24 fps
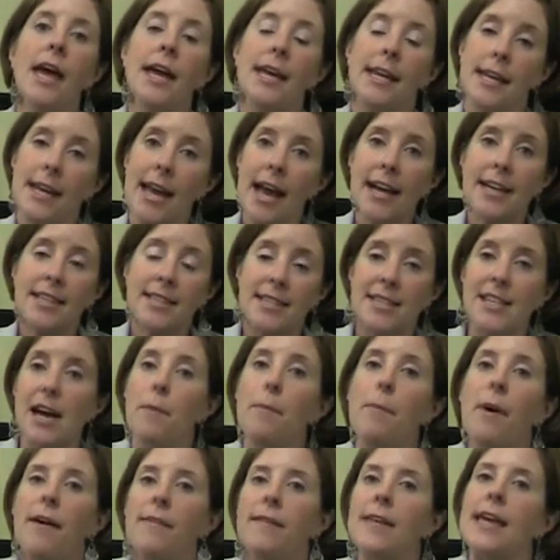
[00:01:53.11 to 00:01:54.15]
Next up
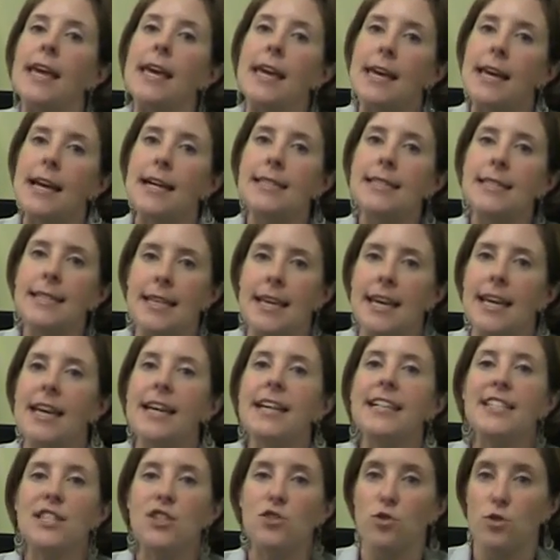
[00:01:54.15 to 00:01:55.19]
on the ESC
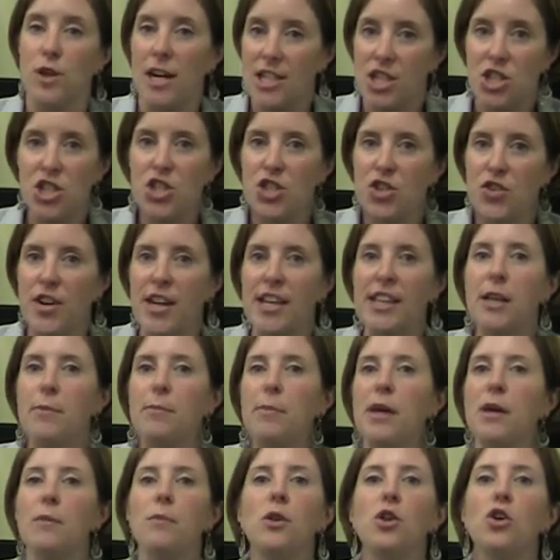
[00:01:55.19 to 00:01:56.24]
is registering the
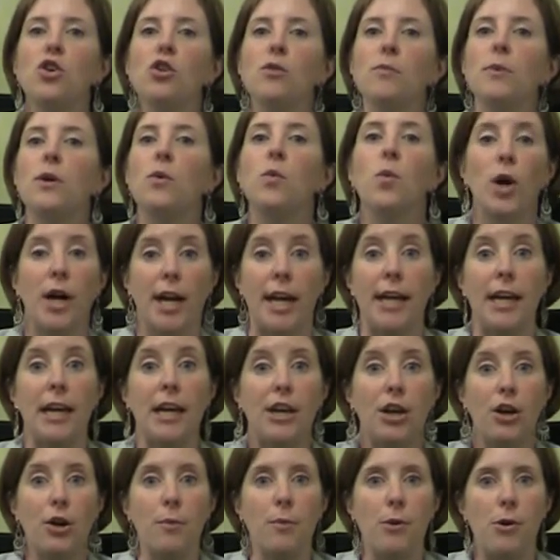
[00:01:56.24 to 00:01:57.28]
people who will be working in
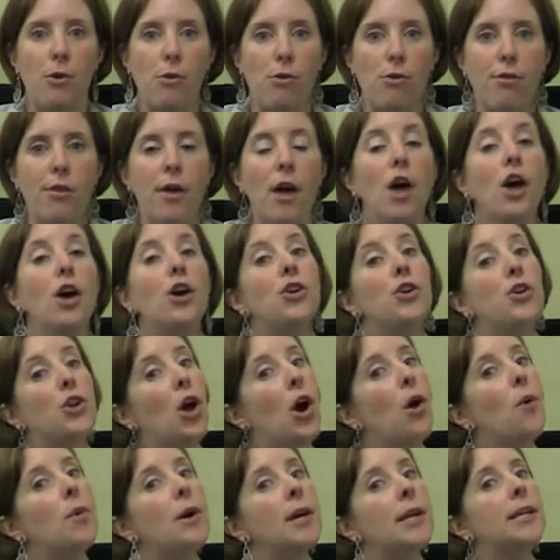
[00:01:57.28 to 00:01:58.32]
your booth.
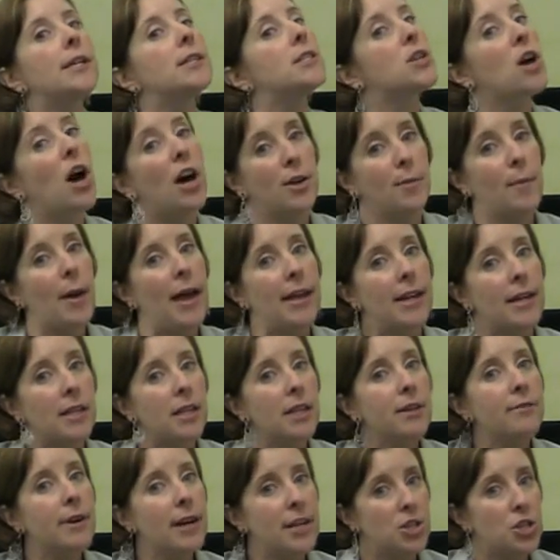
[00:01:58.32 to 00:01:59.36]
No one is automatically
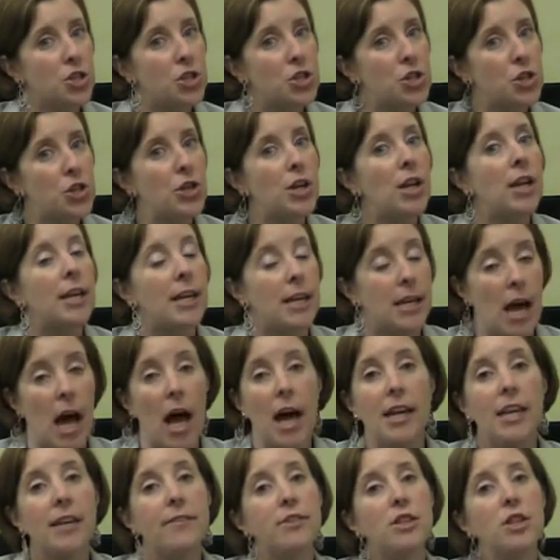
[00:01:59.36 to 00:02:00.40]
registered,
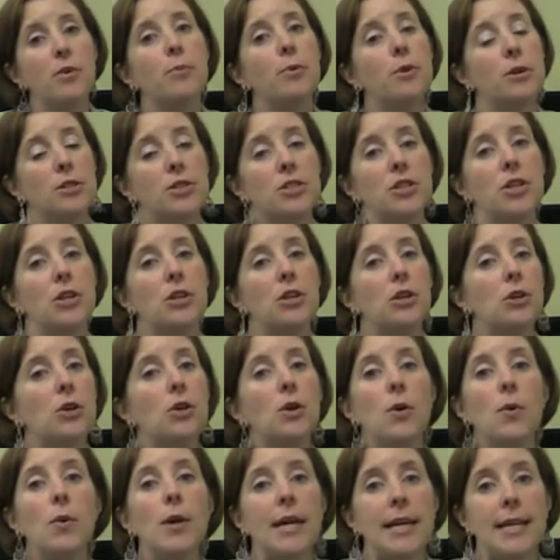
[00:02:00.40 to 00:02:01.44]
not even the person
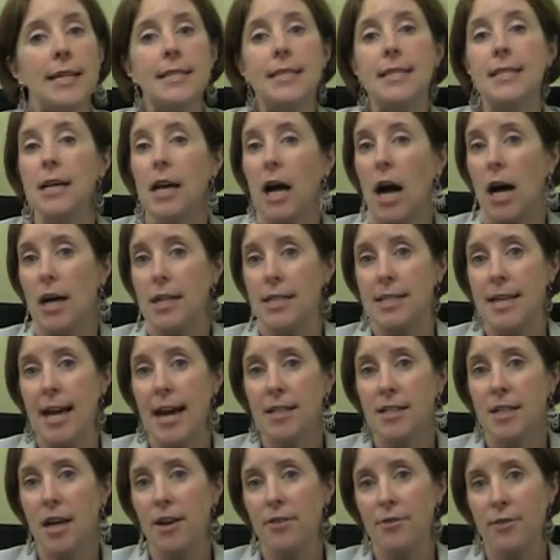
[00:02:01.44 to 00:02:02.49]
who is the contact on